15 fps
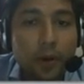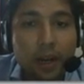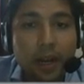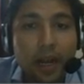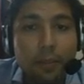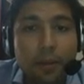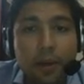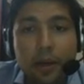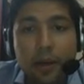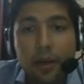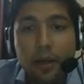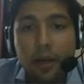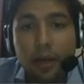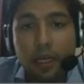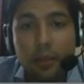what will happen?
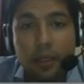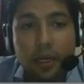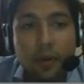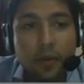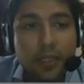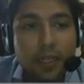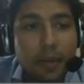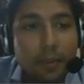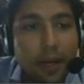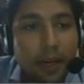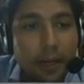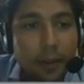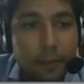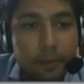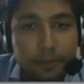It will start
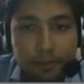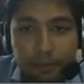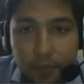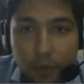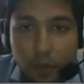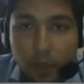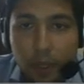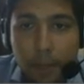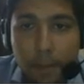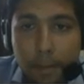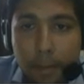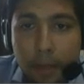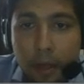melting. Okay,